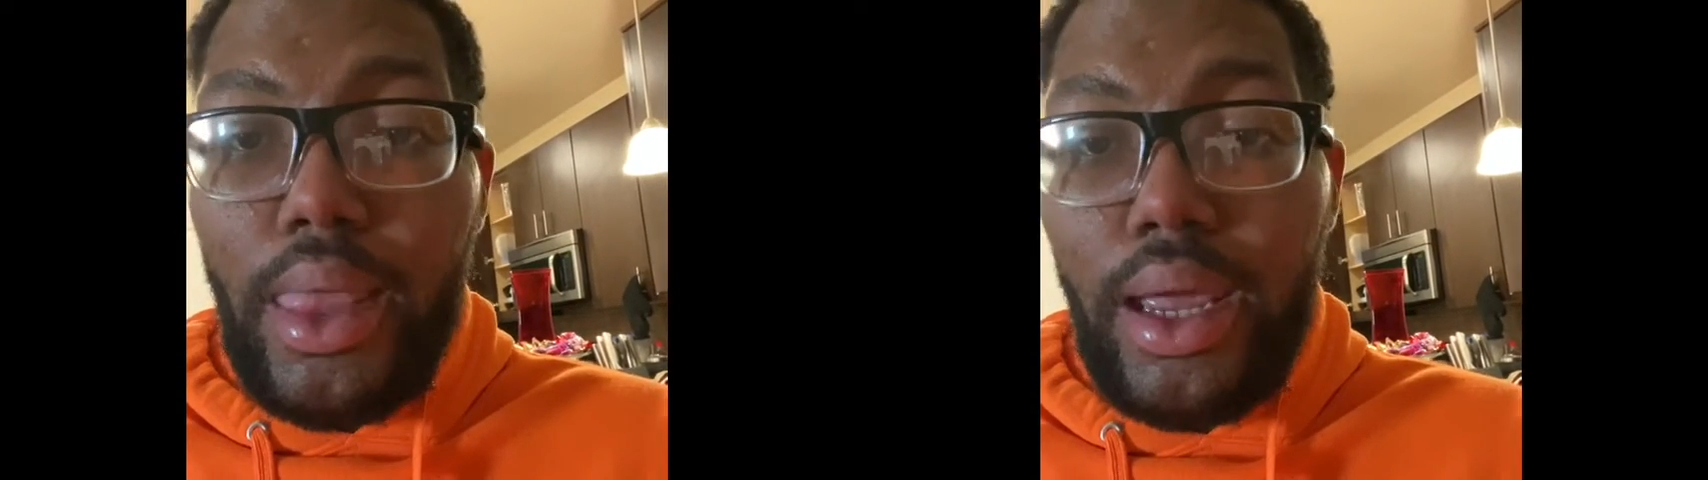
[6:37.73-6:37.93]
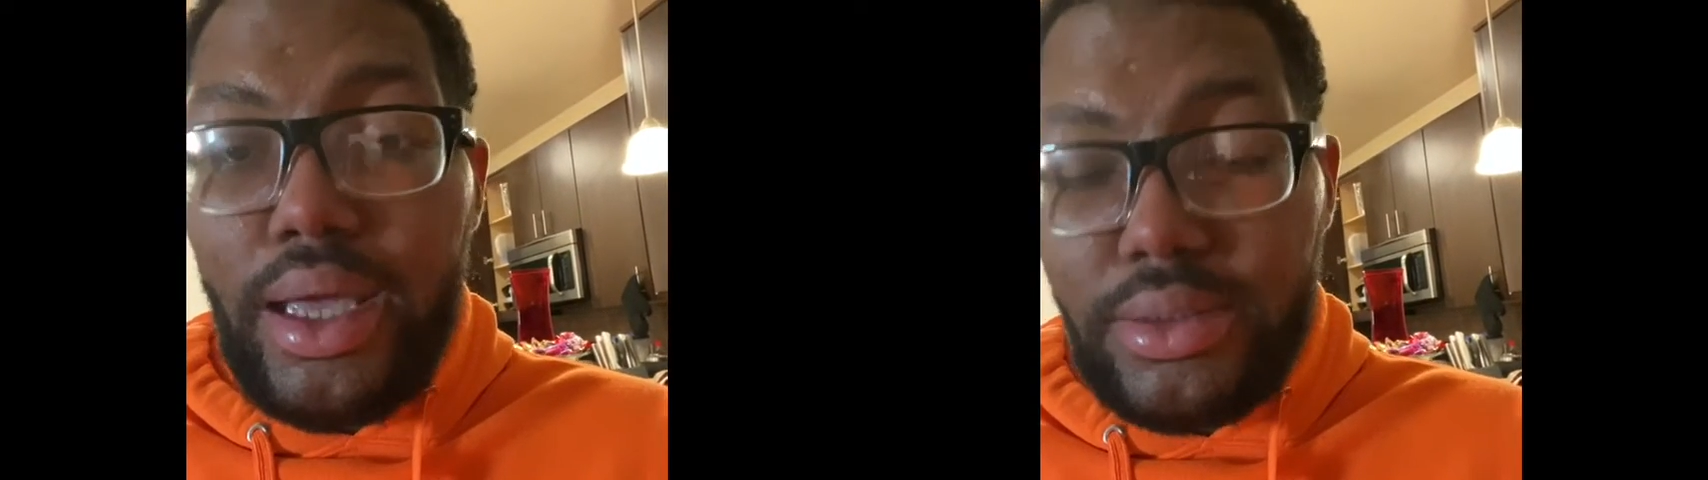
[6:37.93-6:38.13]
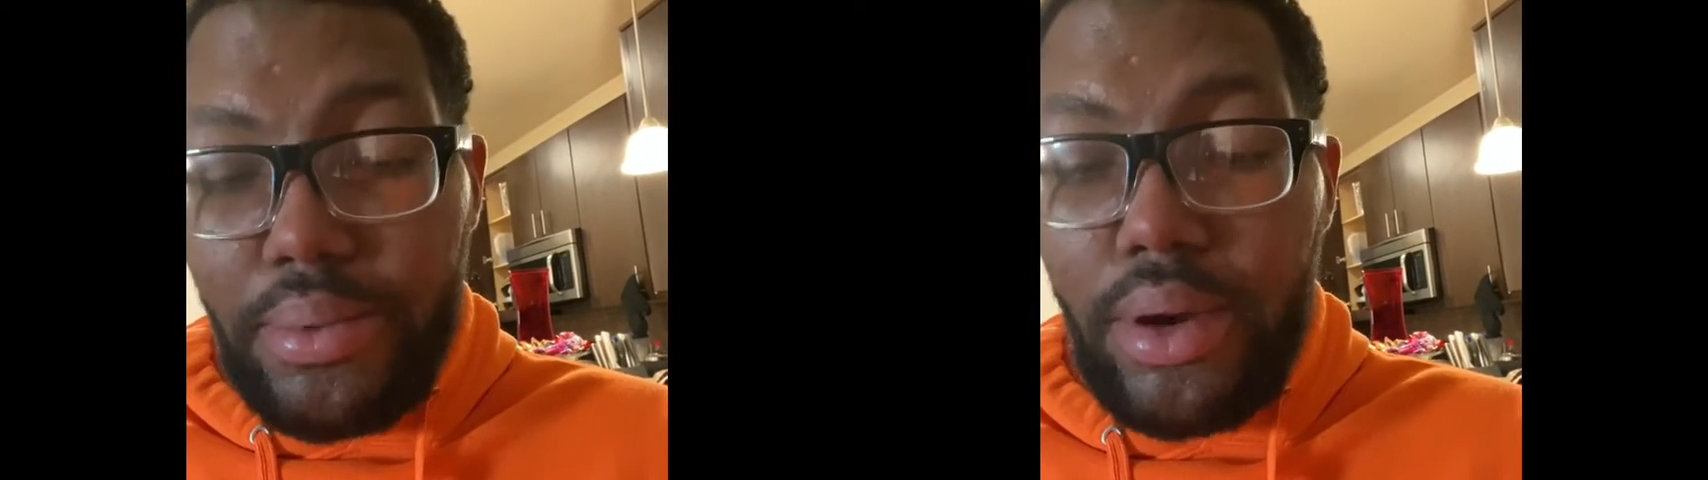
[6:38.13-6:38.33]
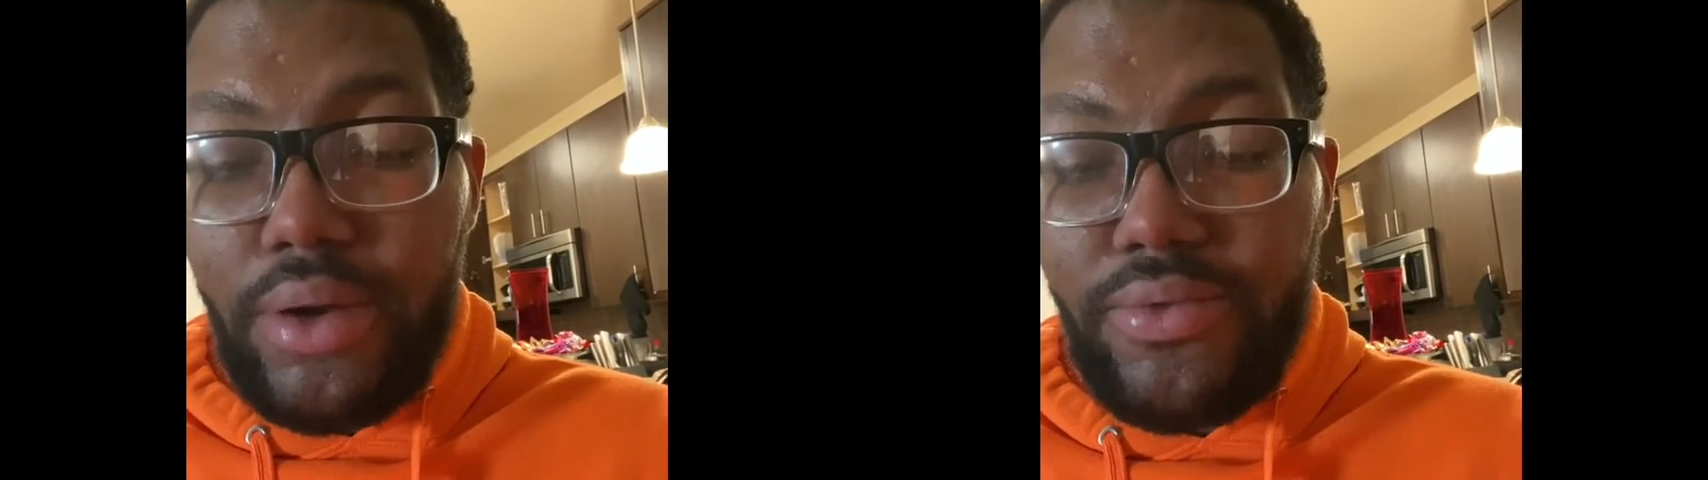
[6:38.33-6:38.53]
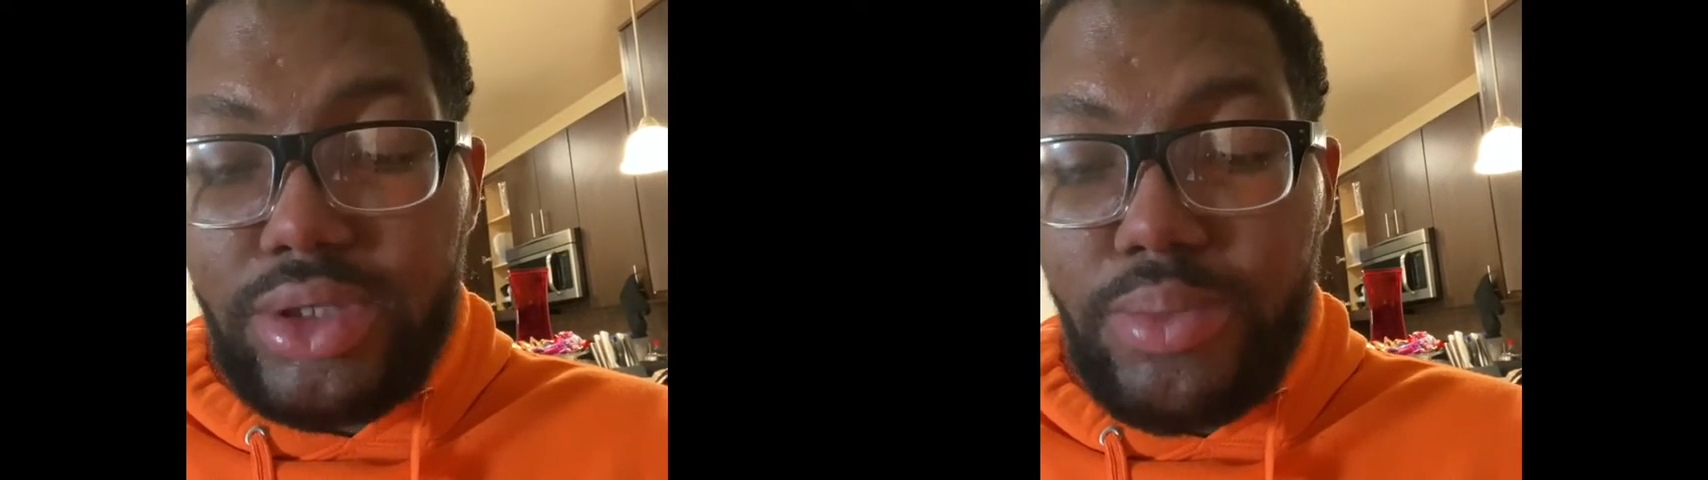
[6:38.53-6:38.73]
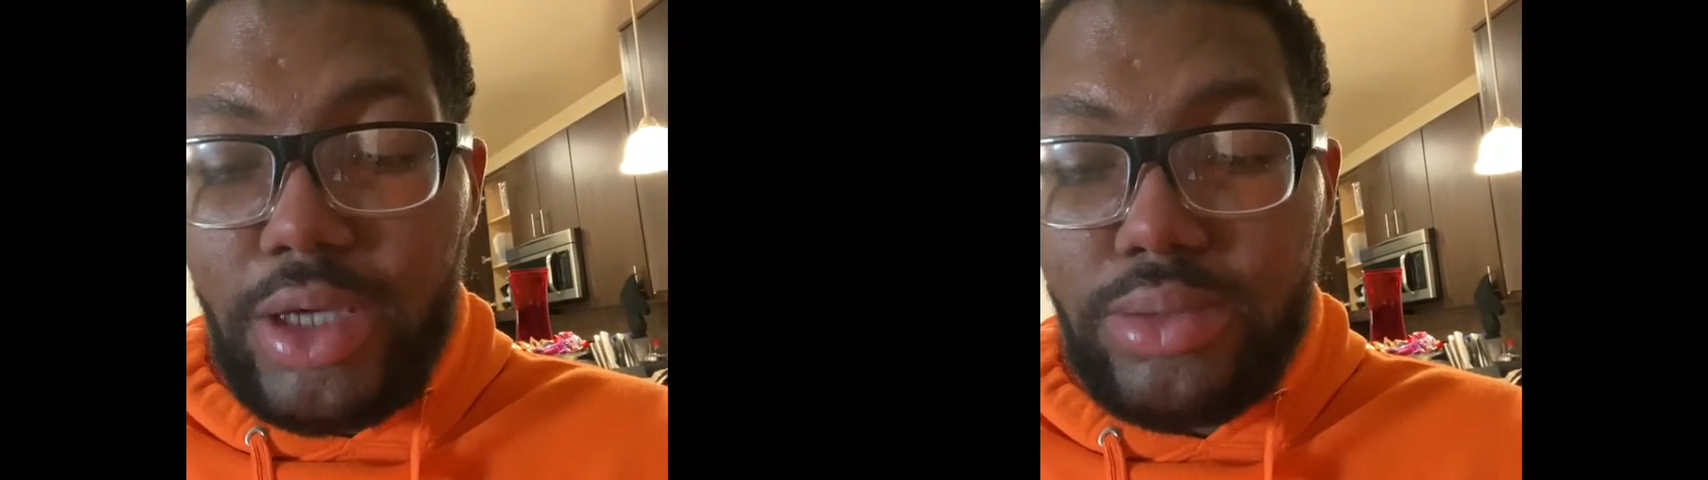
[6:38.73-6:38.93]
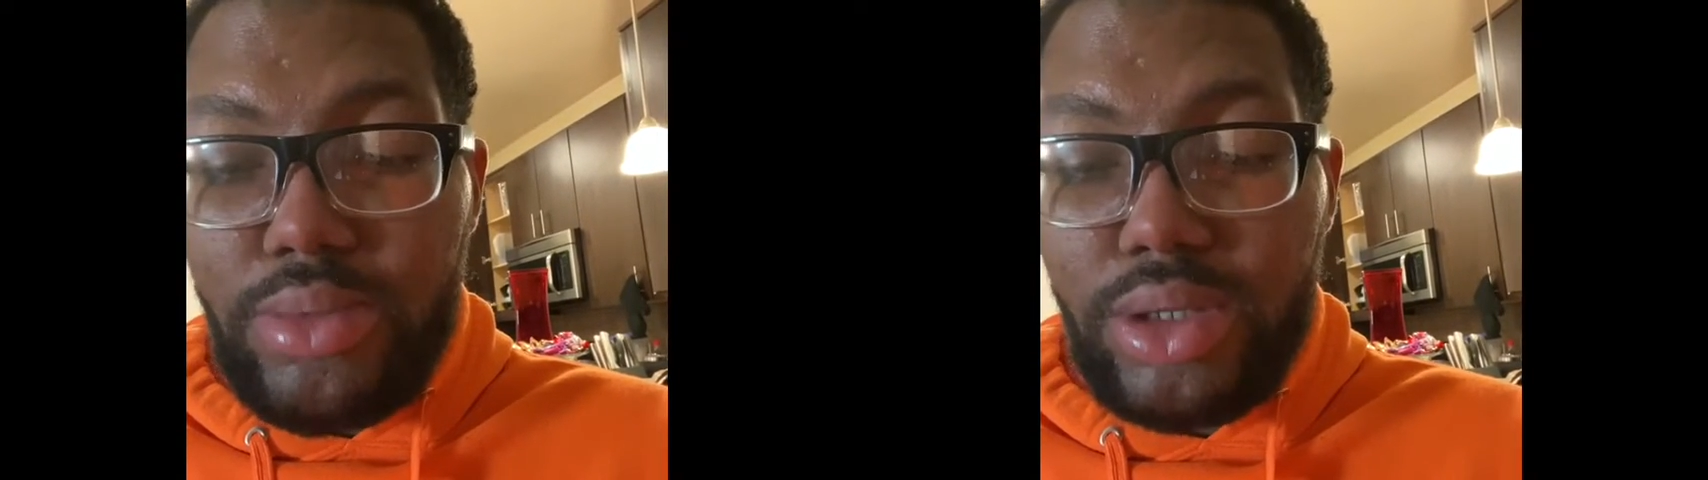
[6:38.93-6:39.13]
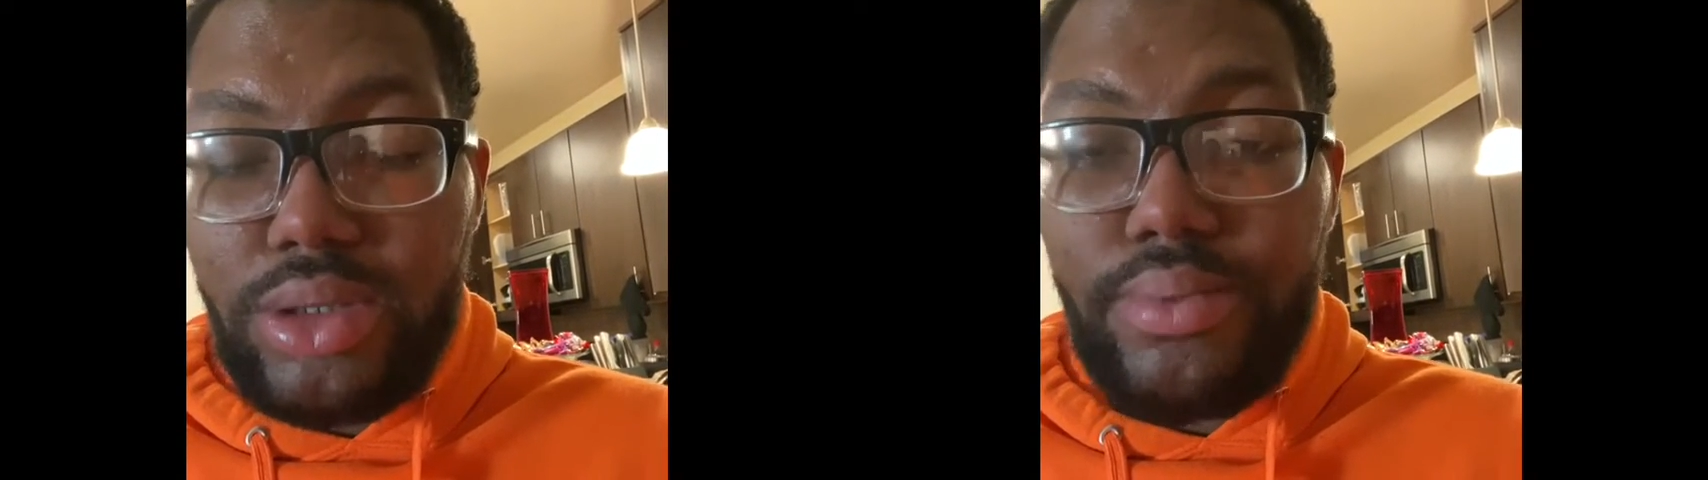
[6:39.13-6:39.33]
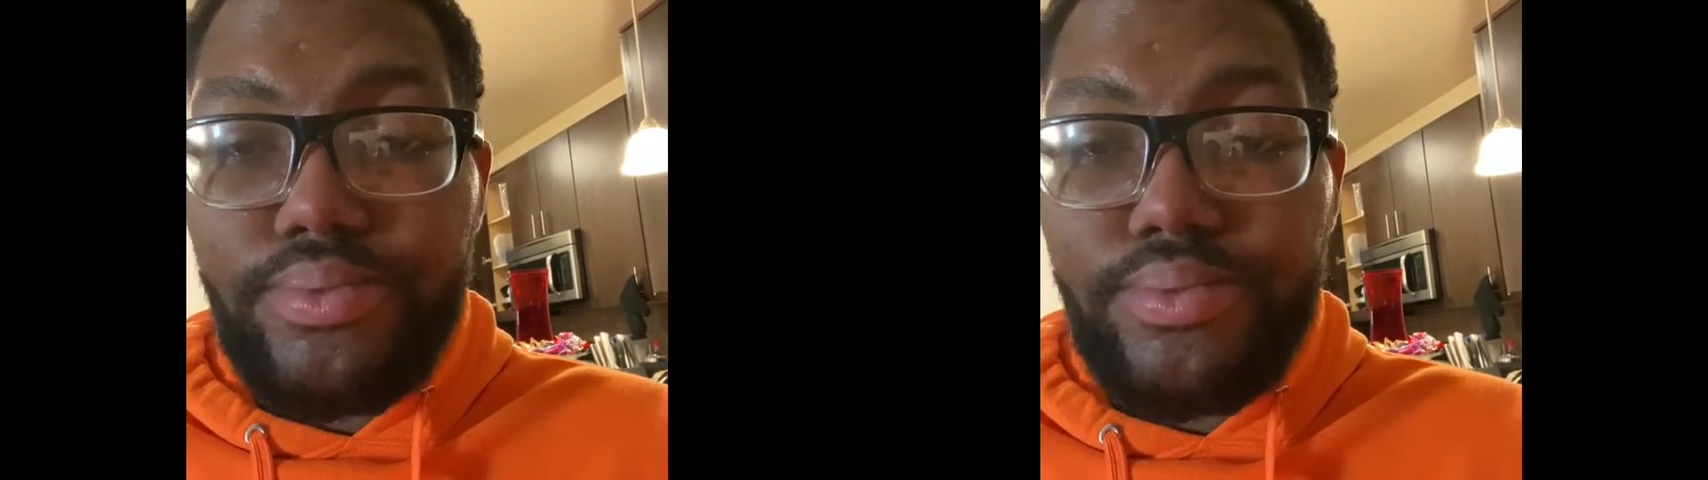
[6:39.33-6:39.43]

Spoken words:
as a part of the spice mix.